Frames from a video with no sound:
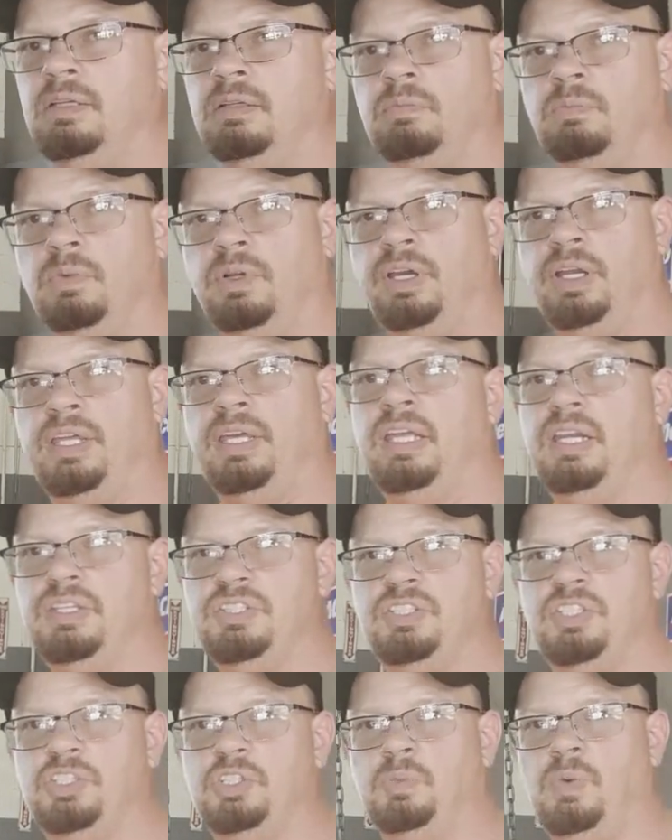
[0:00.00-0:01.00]
We're going to get
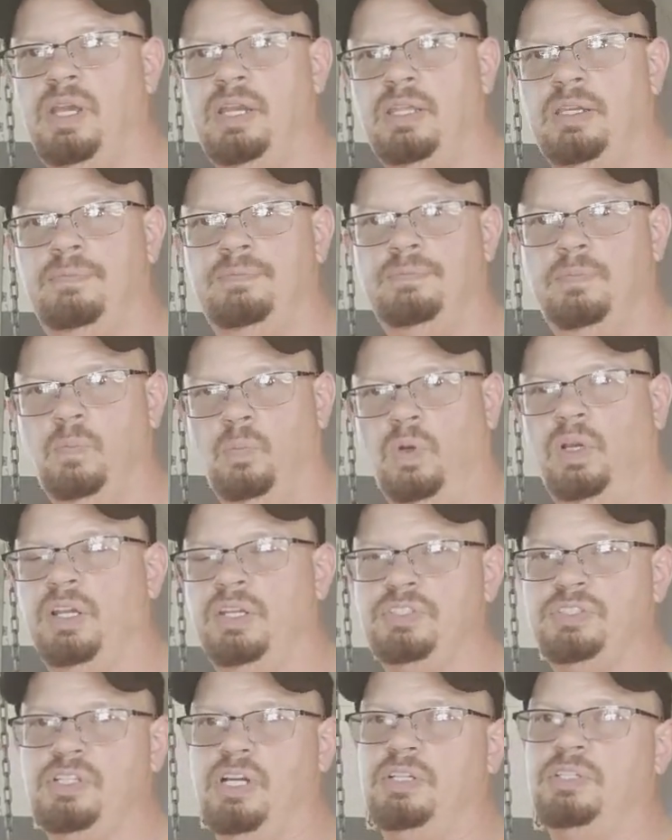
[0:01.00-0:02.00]
situated. We're going
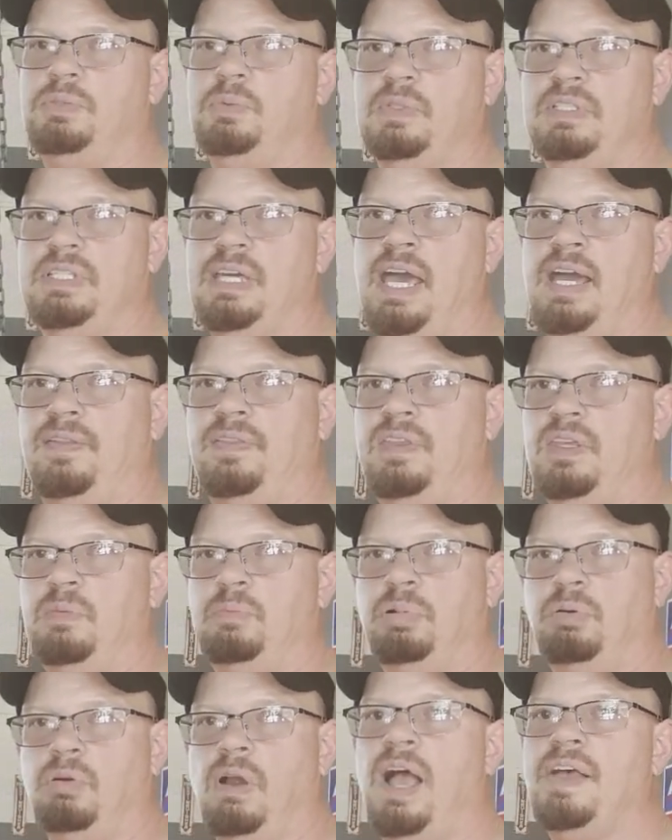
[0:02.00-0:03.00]
to start to attack the
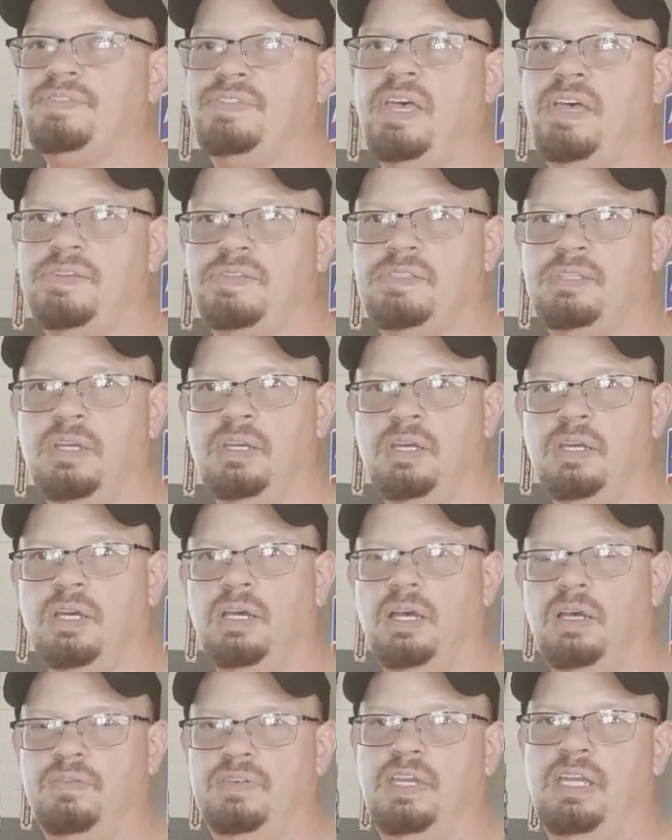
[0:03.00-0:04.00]
process
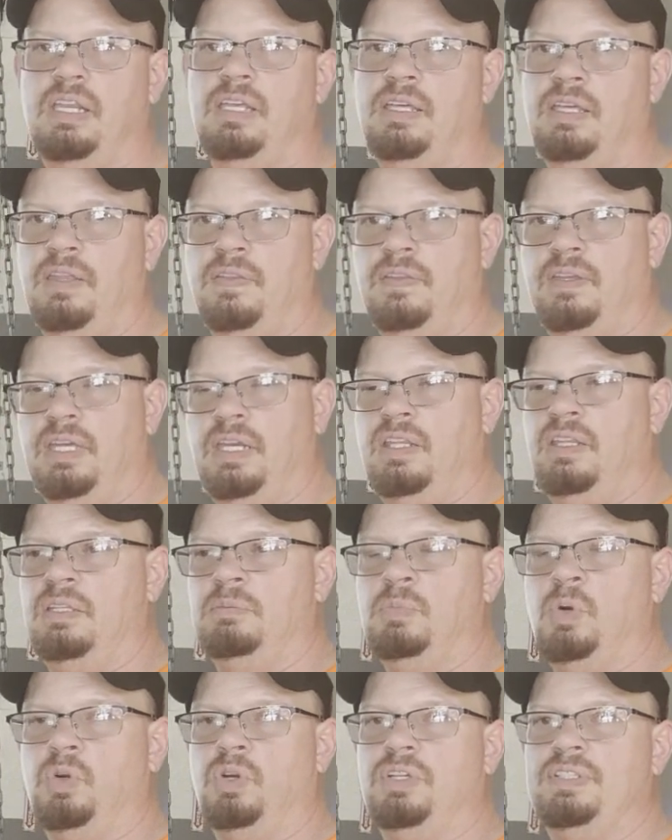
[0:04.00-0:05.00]
of getting the
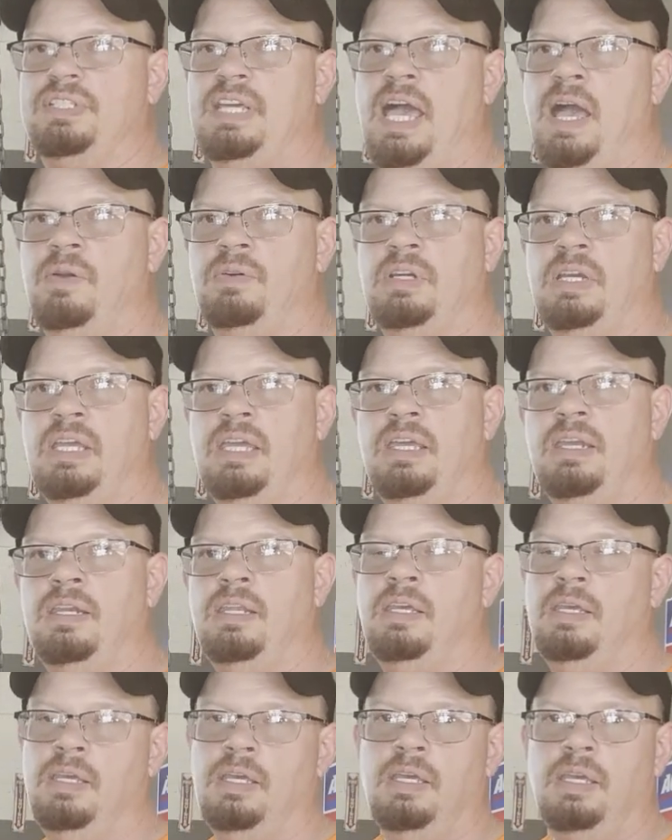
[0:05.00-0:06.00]
motor down and in.
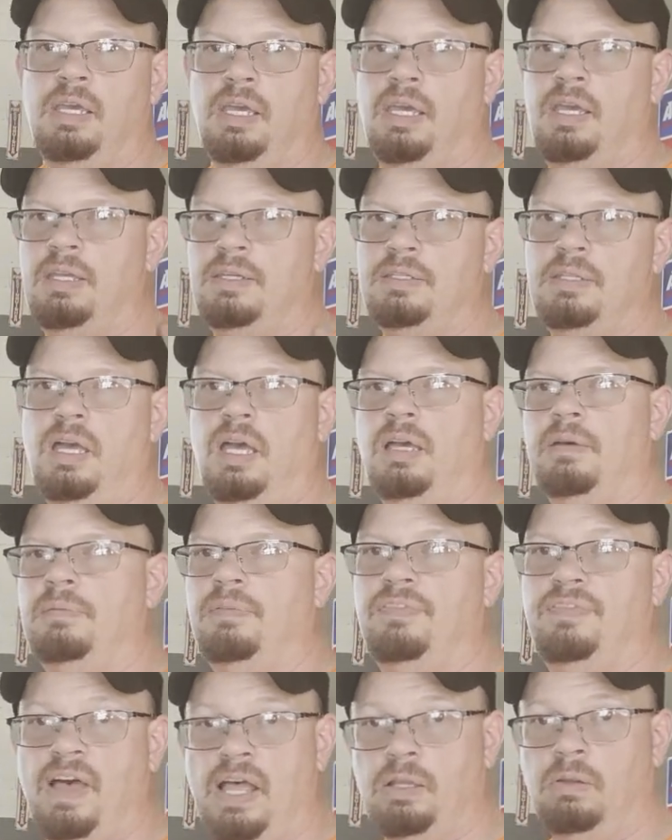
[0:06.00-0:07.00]
And
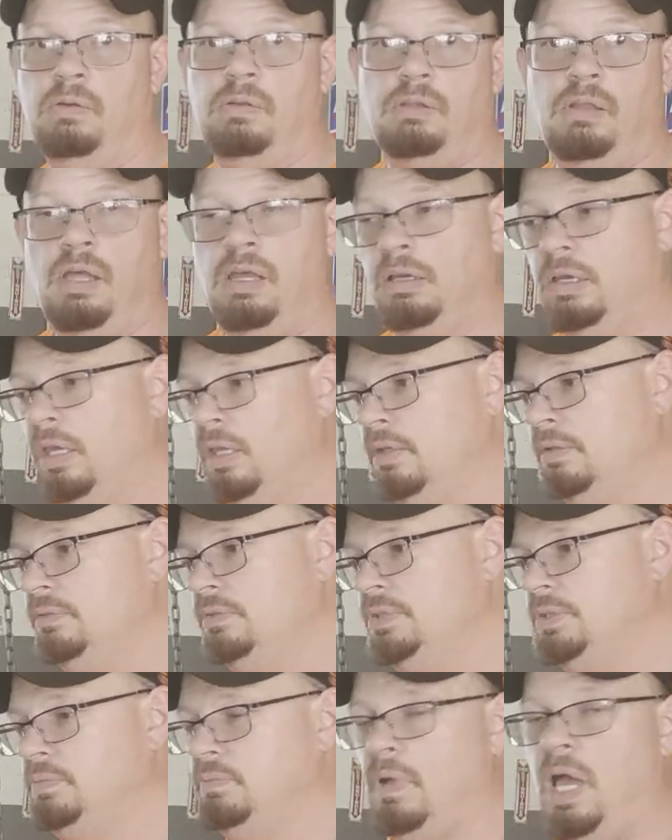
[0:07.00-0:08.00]
follow along, and
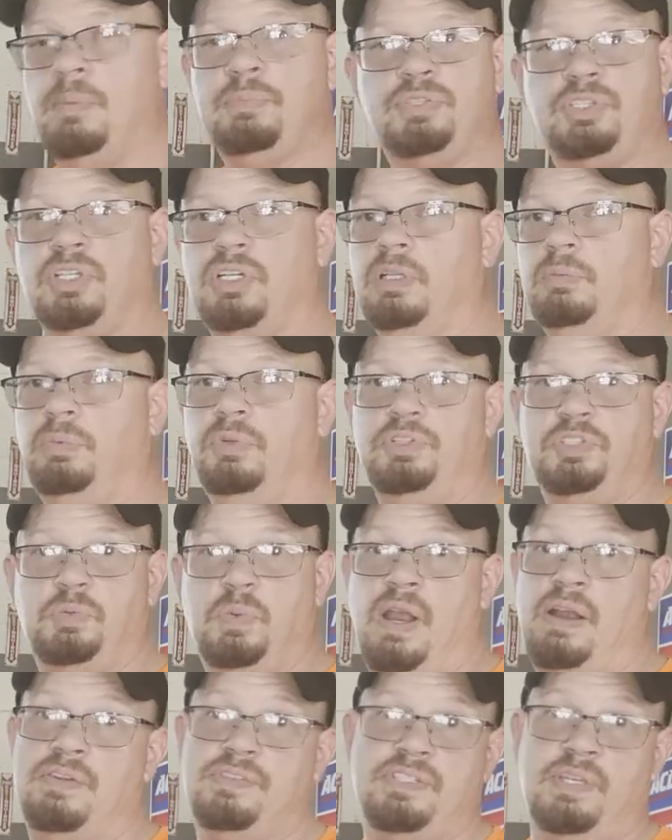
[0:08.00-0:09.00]
I'm sure we'll
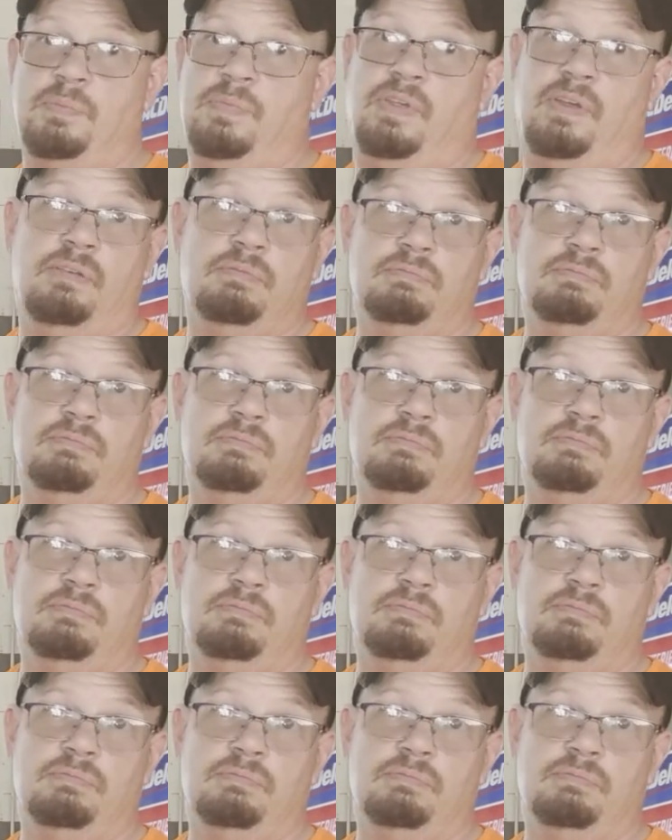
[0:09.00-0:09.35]
swear at something.